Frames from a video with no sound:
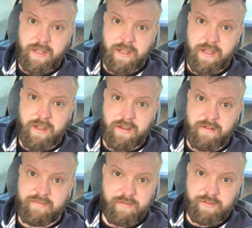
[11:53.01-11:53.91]

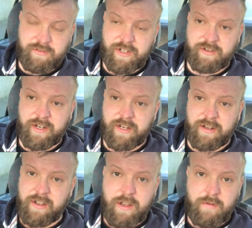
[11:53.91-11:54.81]
a full three
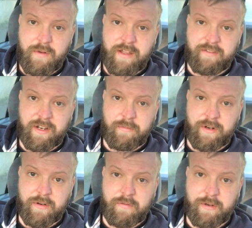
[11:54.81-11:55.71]
trainer, whatever they
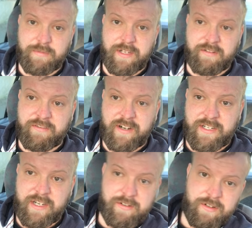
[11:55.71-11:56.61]
want to call themselves,
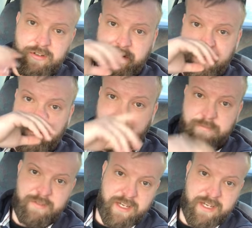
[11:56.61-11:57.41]
fairy tale dog trainers,